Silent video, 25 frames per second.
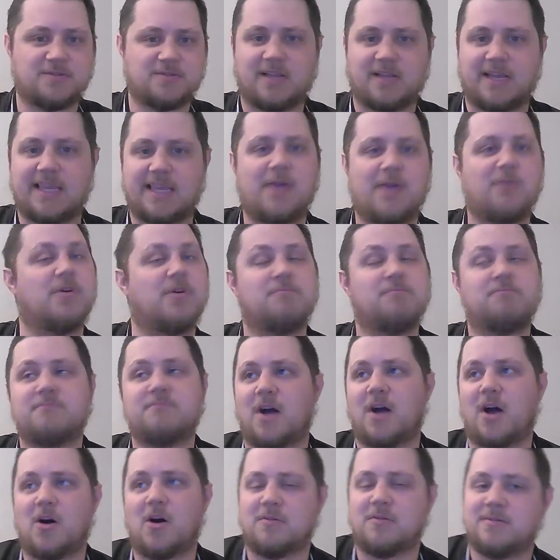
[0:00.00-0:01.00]
Like, they were
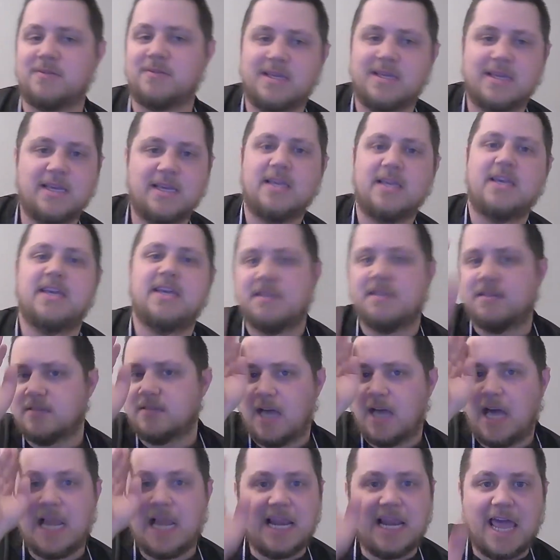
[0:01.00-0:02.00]

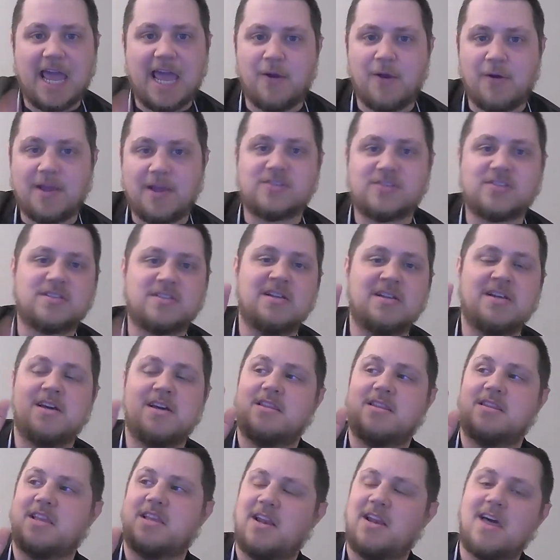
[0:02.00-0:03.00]
hilarious.
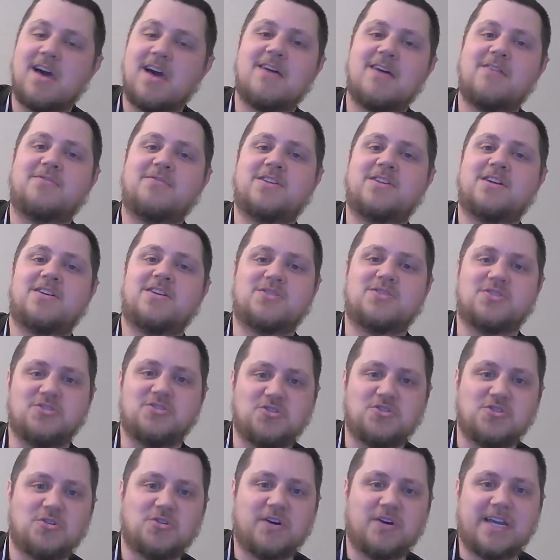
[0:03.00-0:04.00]
The laughter, the
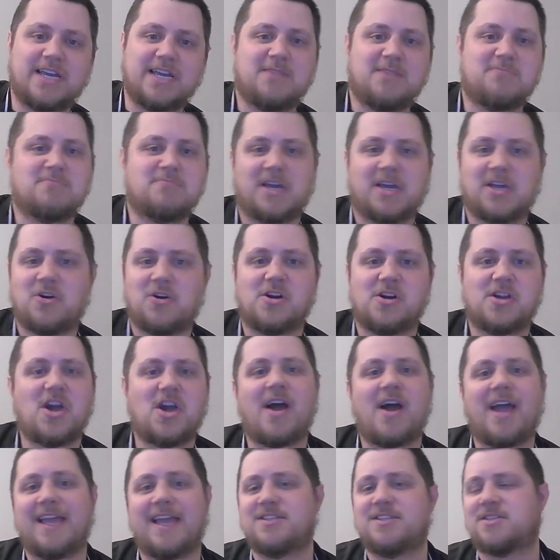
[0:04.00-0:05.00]
joy, my God,
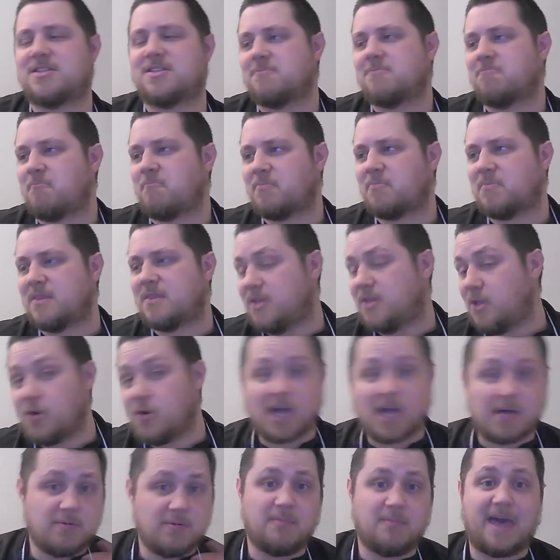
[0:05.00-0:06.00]
guys, you're
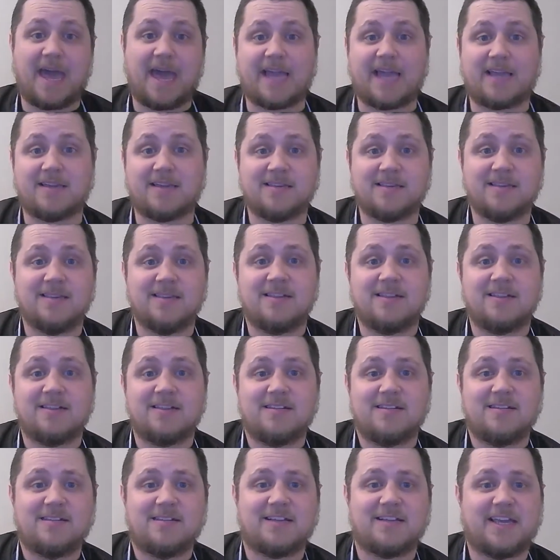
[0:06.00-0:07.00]
coming back.
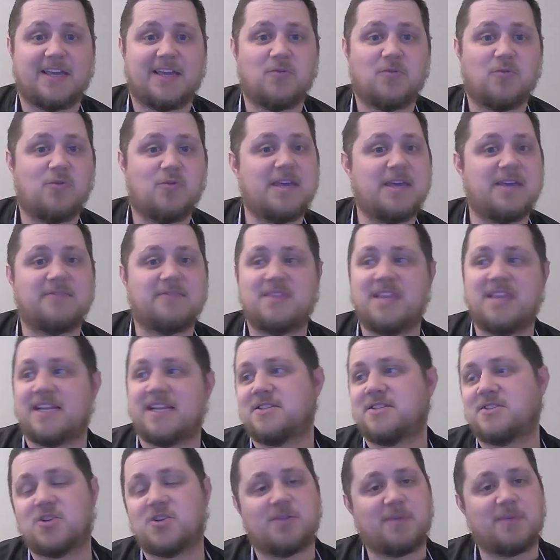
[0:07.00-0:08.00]
Like, that
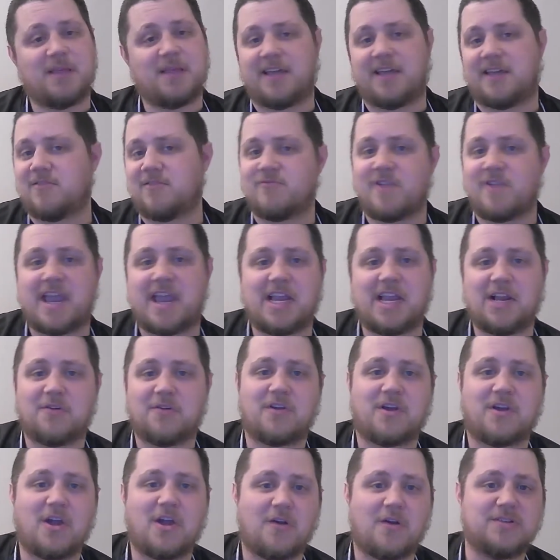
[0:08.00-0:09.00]
has got to be like a regular
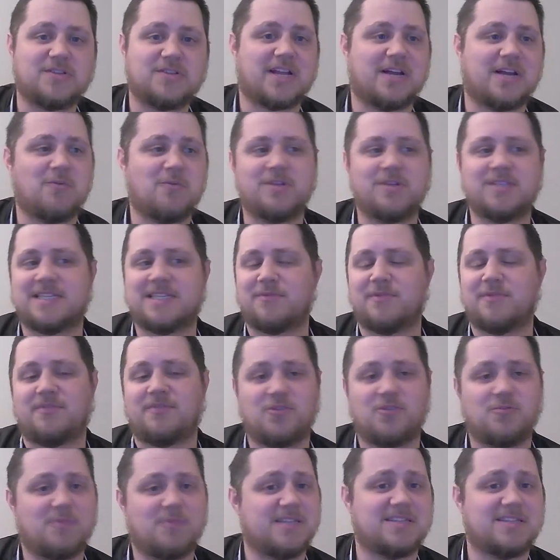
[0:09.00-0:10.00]
occurrence. Like, once every
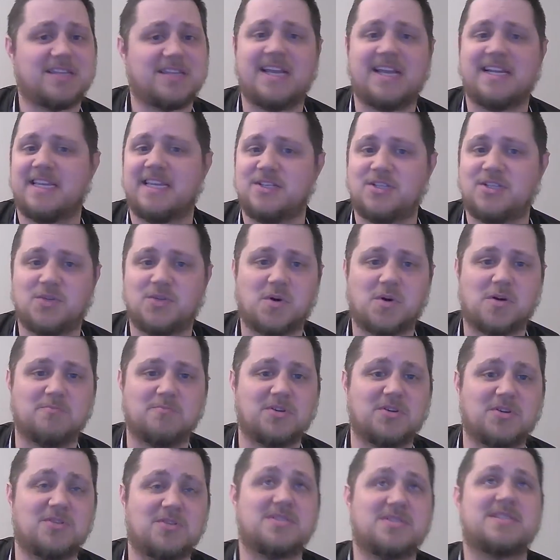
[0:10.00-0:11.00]
few months, I need you on,
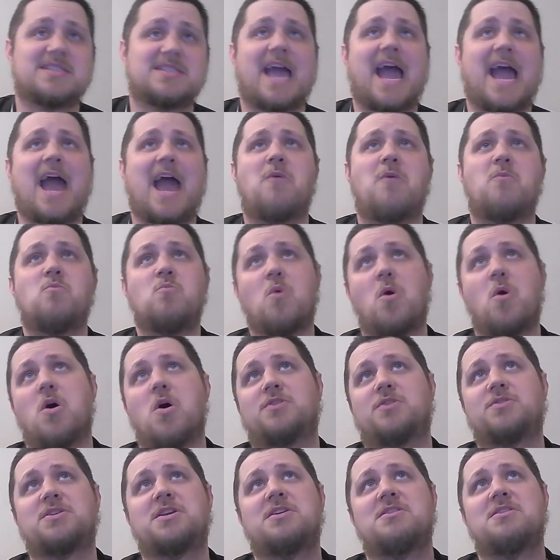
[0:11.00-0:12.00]
because that
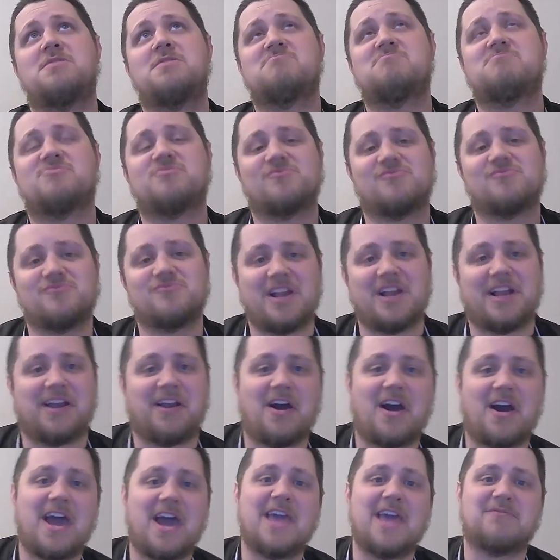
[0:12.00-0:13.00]
was brilliant.
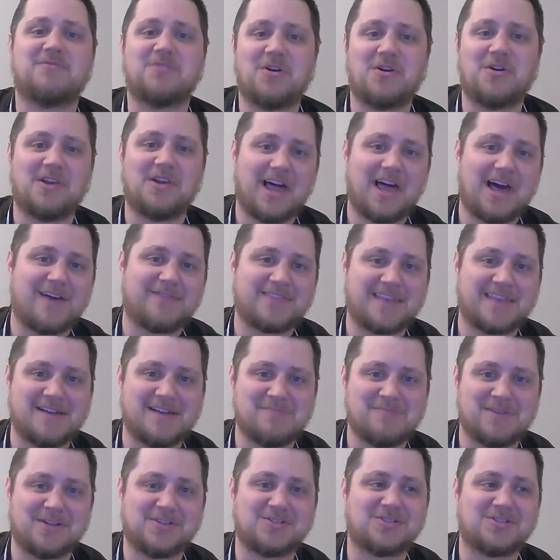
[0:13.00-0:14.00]
I have not laughed that
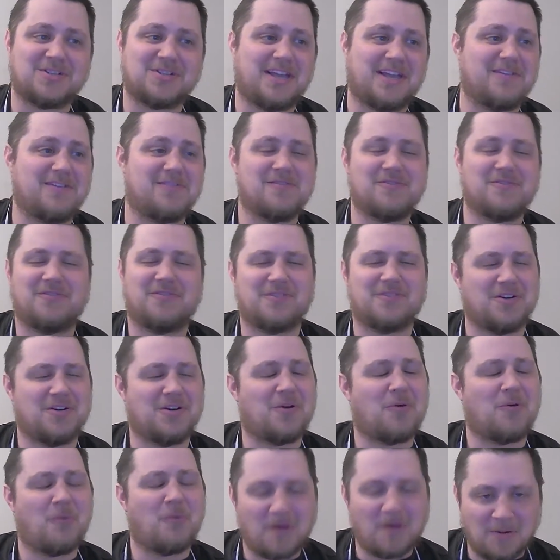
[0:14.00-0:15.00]
much for
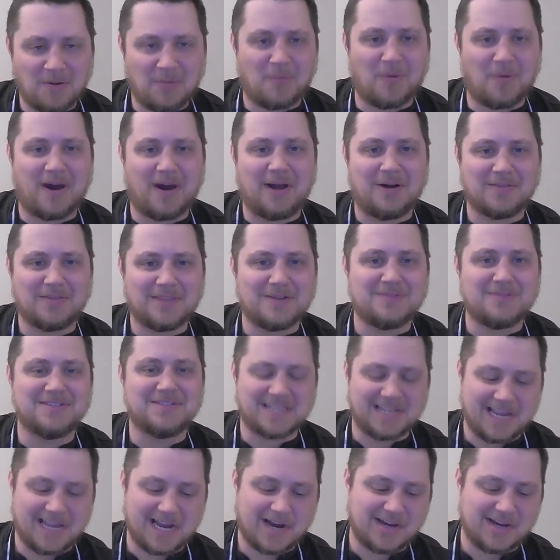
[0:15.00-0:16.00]
quite a while. That was
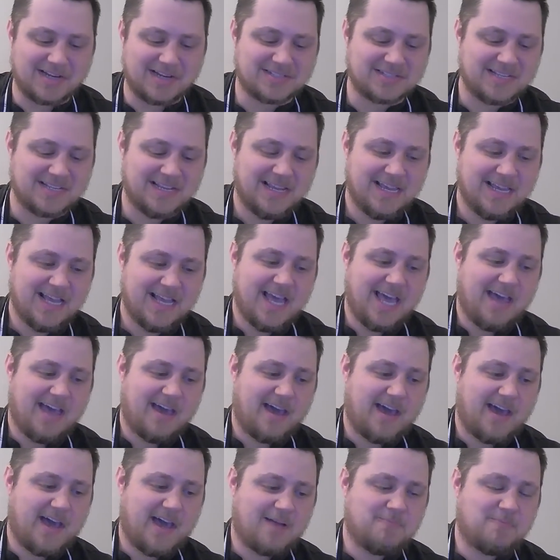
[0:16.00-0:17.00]
hilarious.
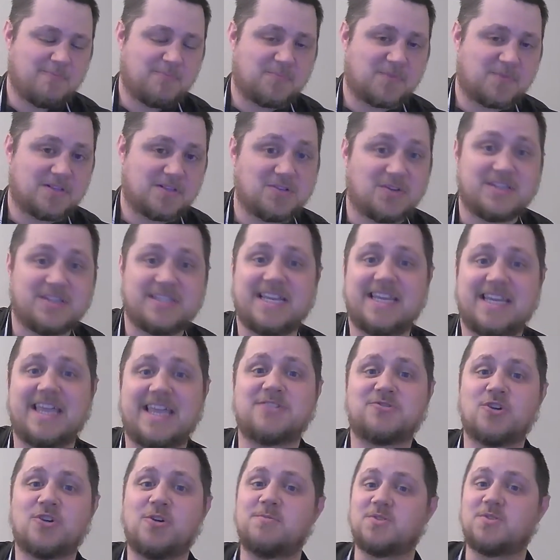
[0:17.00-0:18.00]
So I say
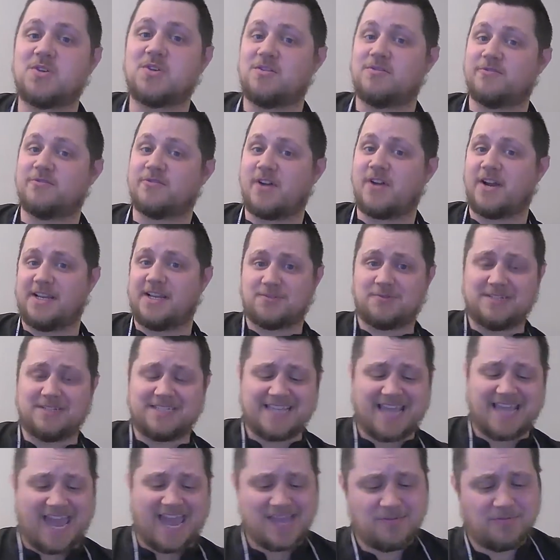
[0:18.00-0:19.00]
that drops on Friday
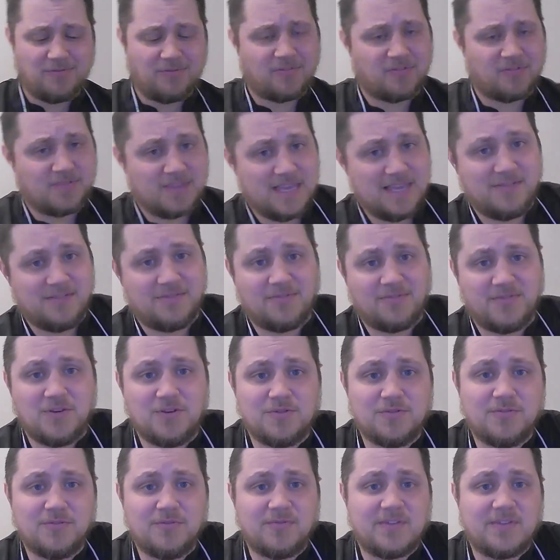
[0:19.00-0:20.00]
28th. If
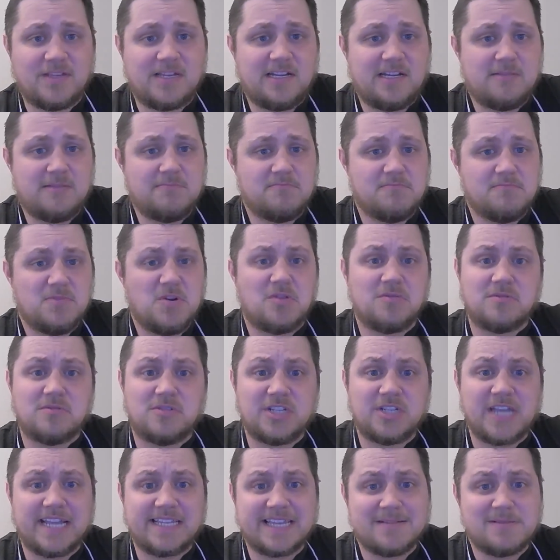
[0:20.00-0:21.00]
you've not
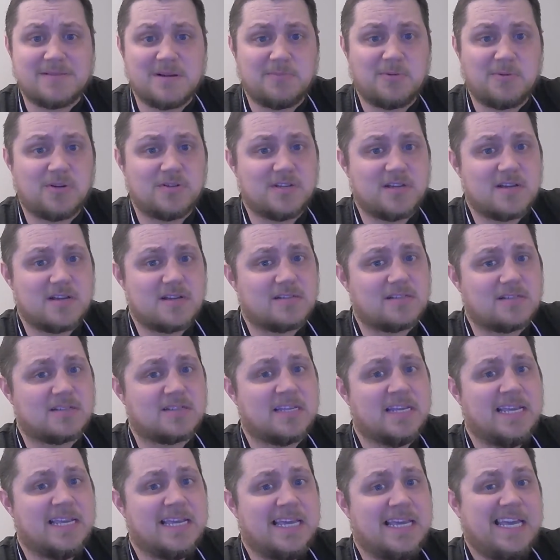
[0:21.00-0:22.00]
checked out my
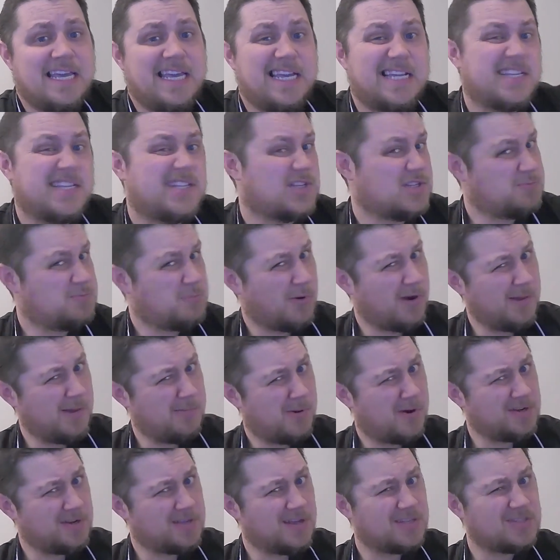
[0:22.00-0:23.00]
podcast, it is a spoiler
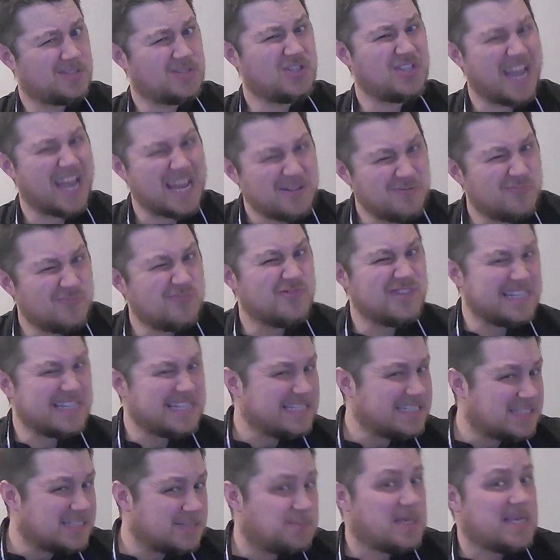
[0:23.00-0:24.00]
podcast,
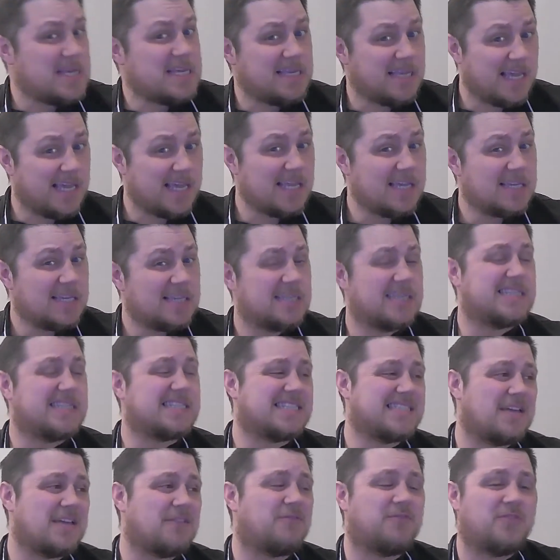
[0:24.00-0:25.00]
generally speaking,
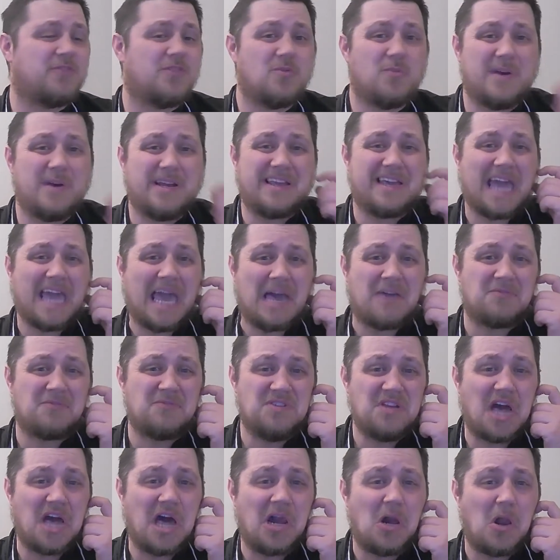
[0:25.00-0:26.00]
except for when I have
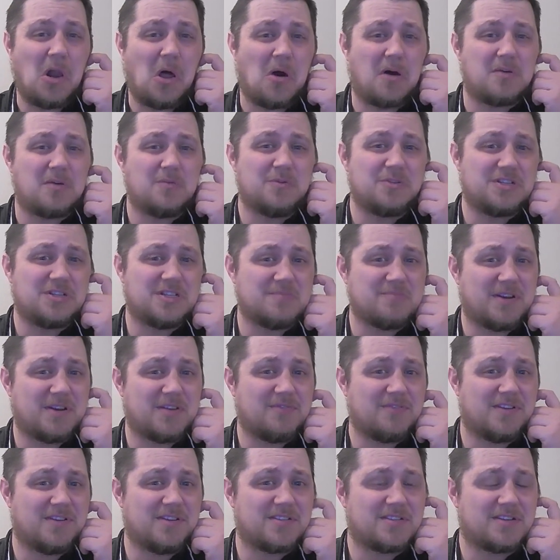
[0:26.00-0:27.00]
Null on, which is my
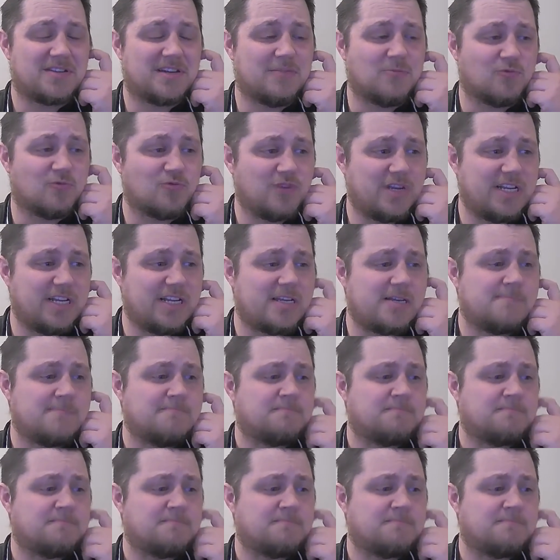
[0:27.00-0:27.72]
first time reader.